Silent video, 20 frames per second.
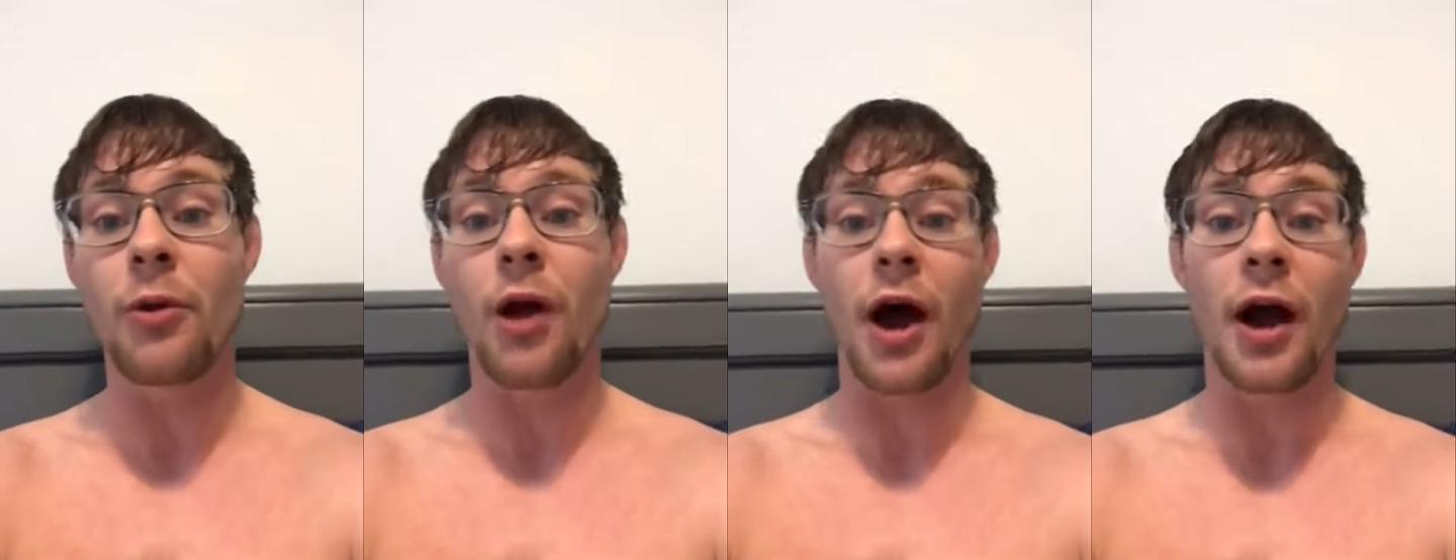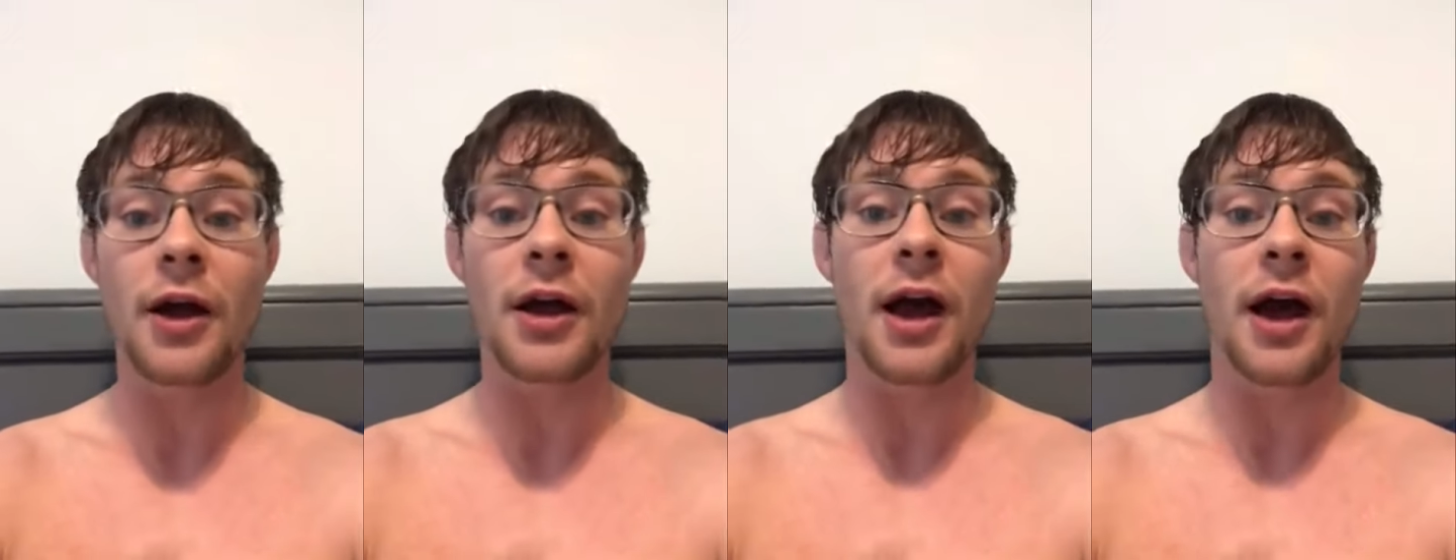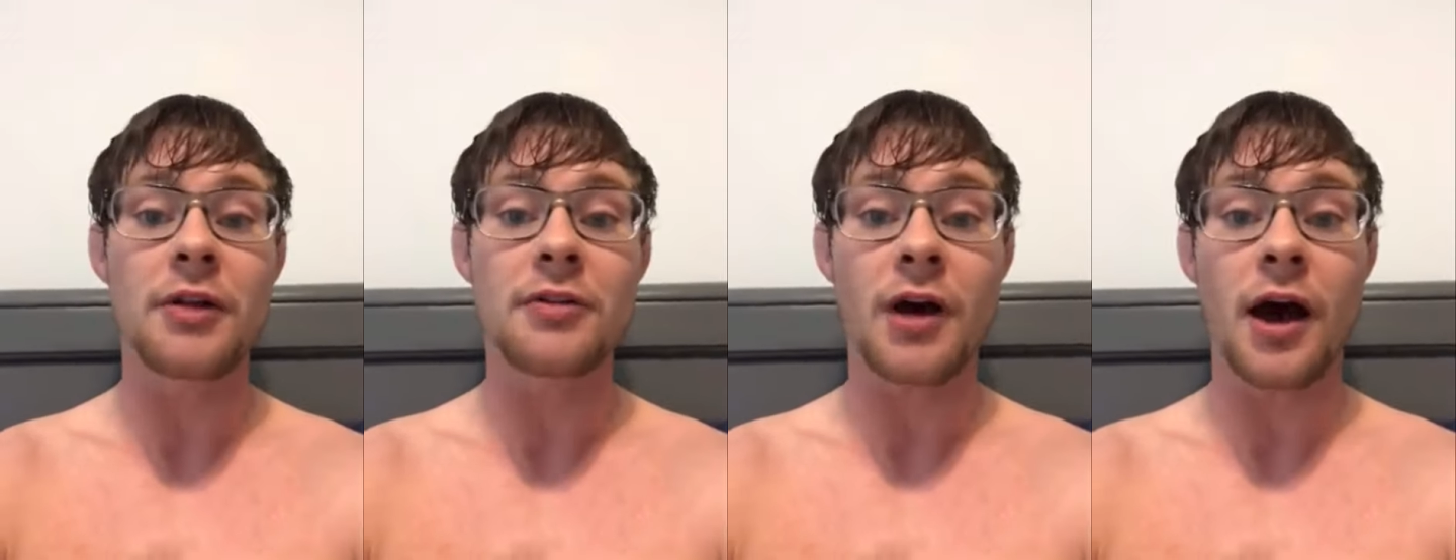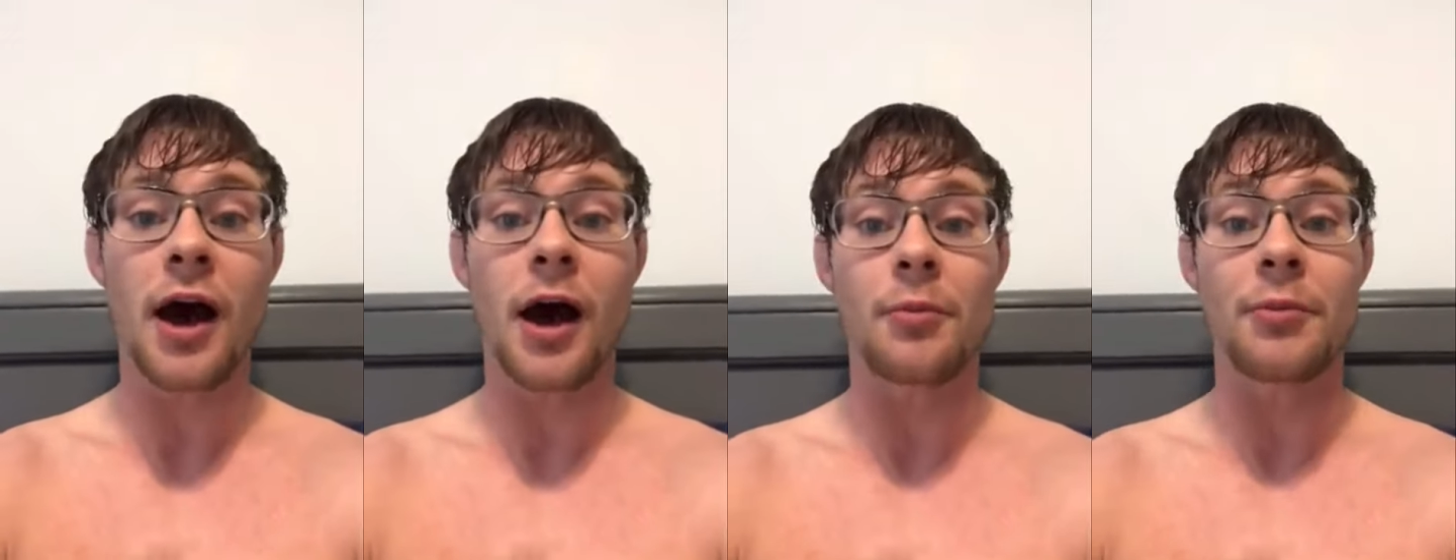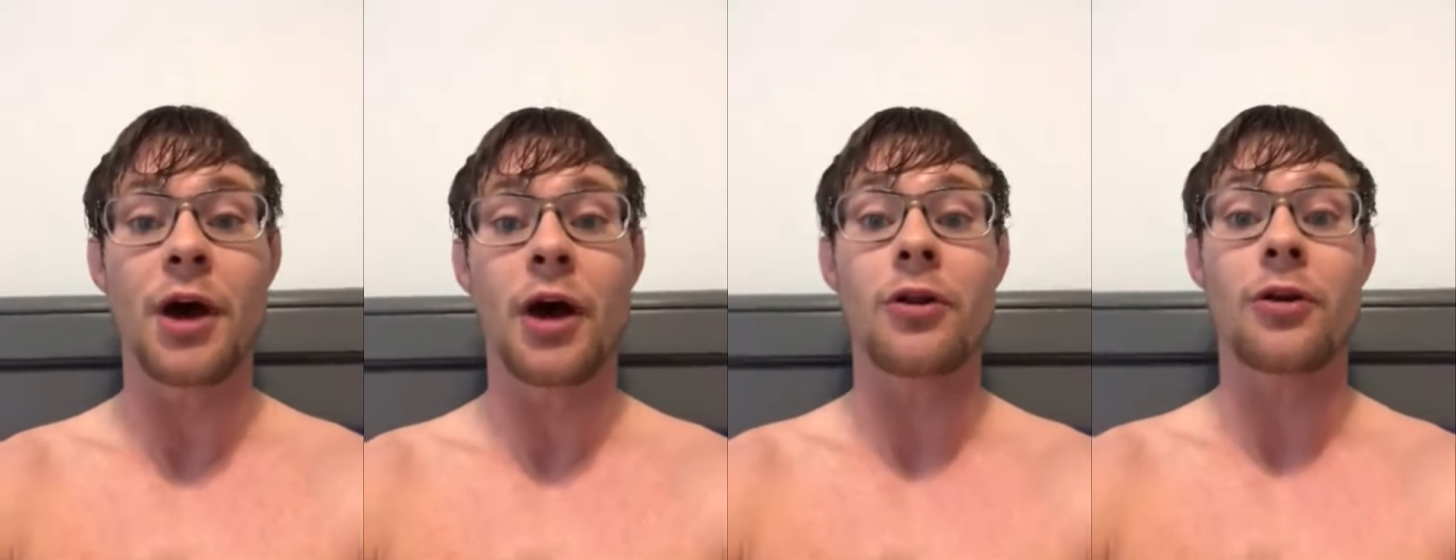and I ain't got
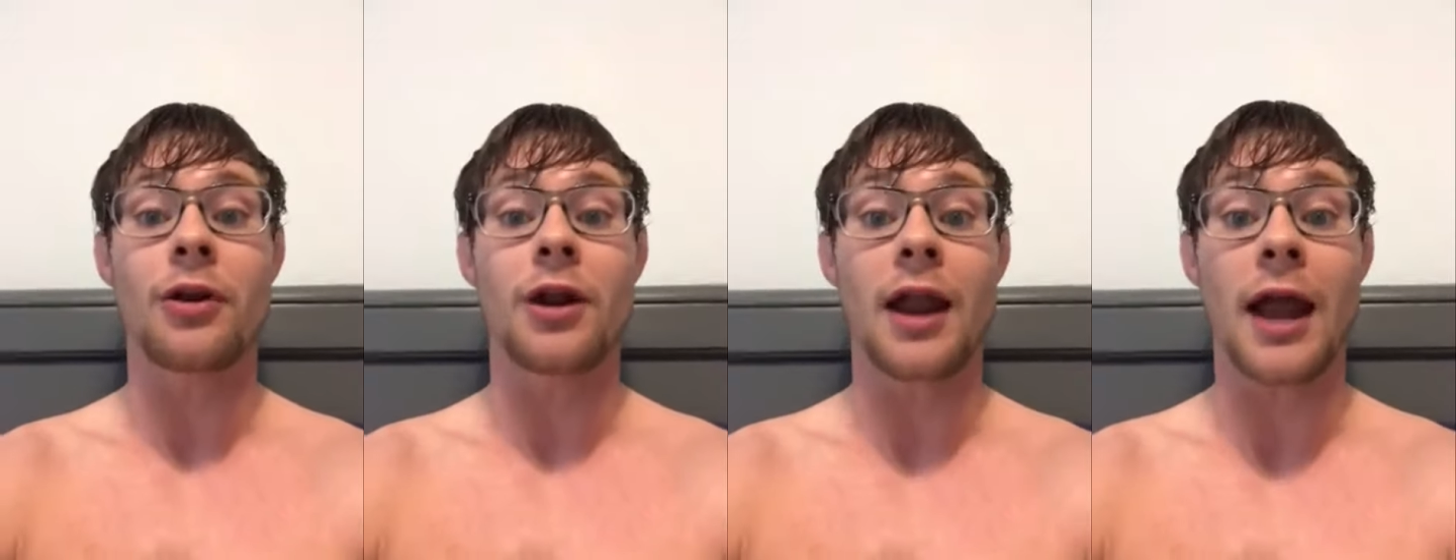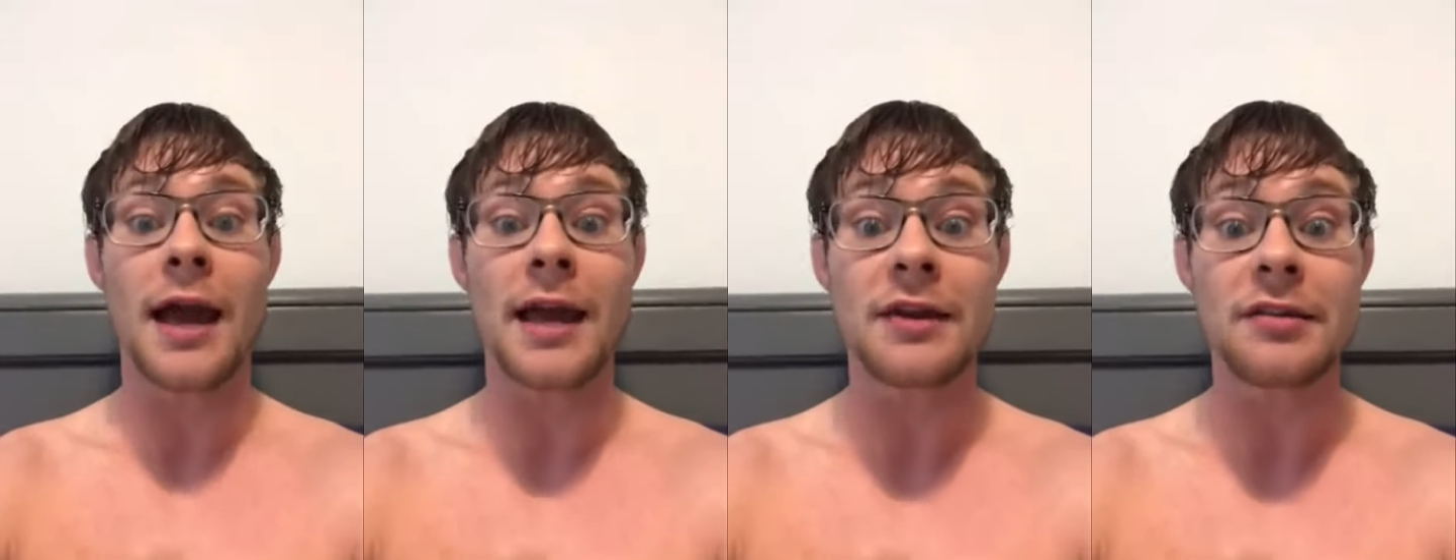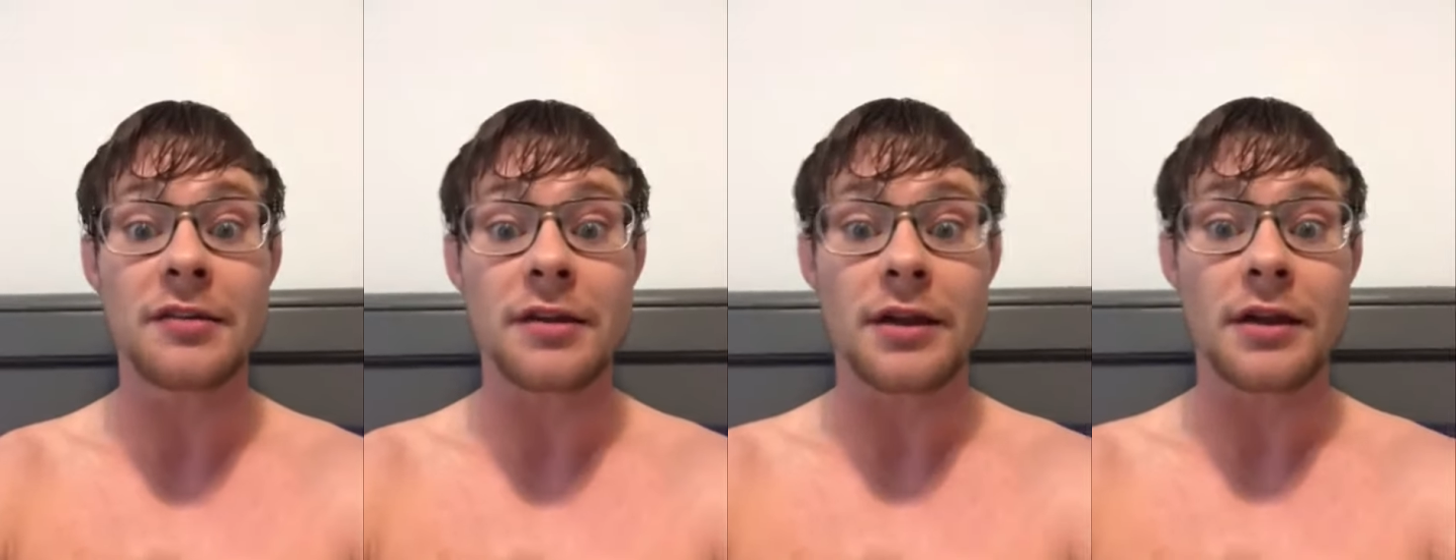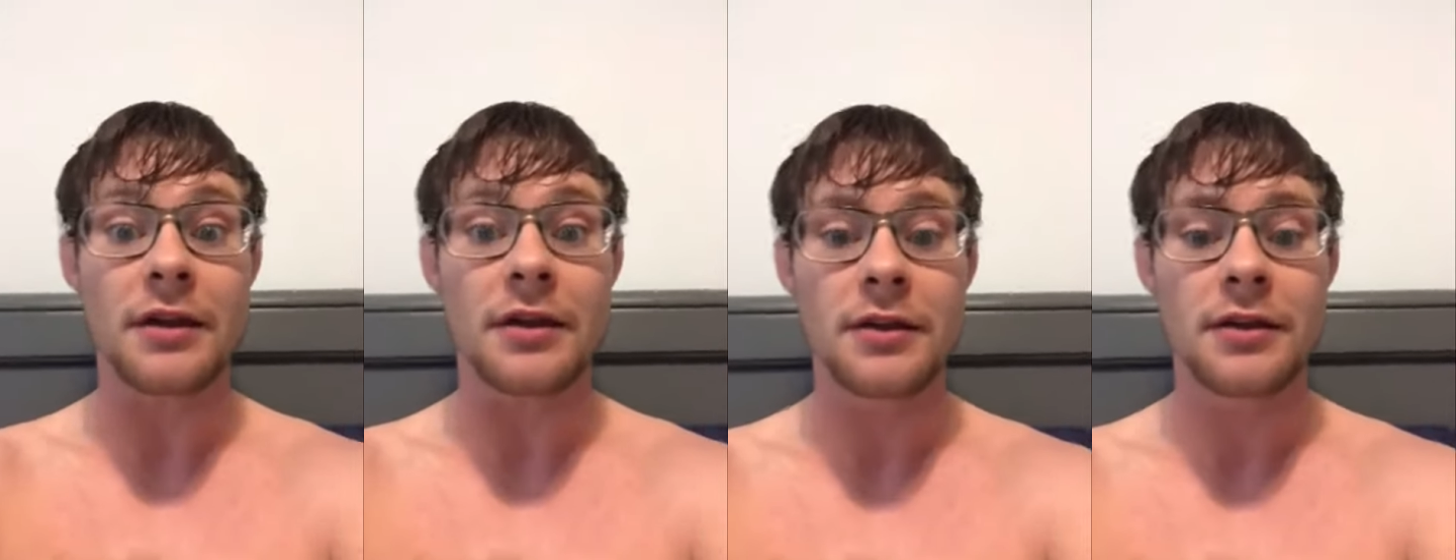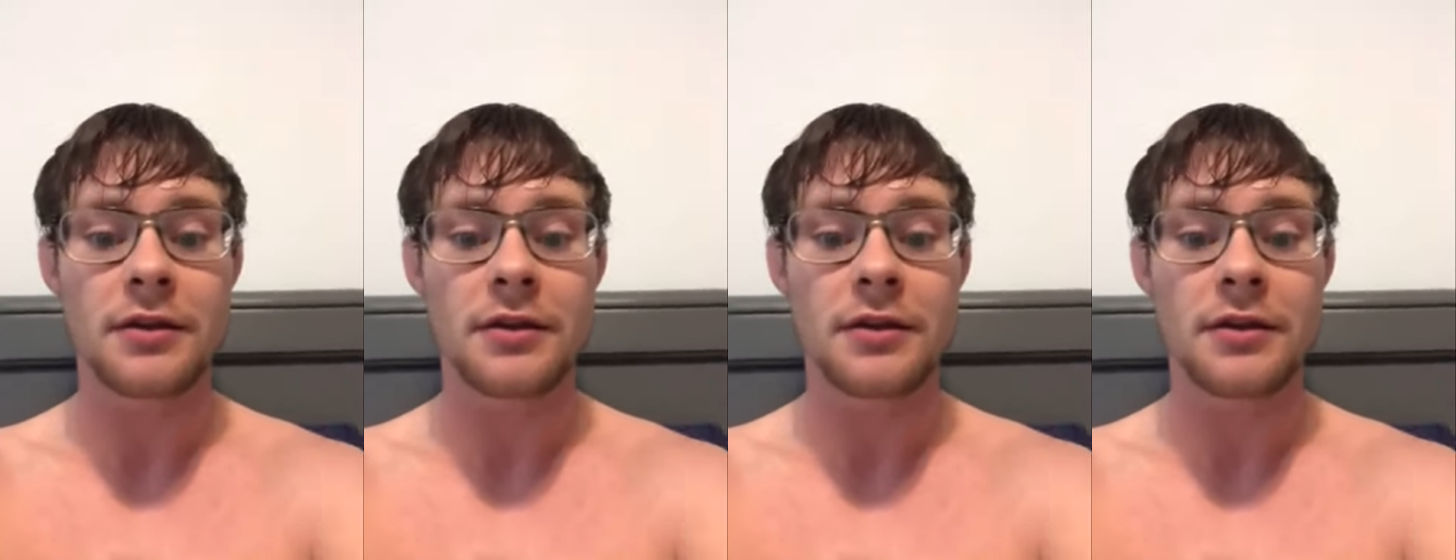time. Y'all are lazy.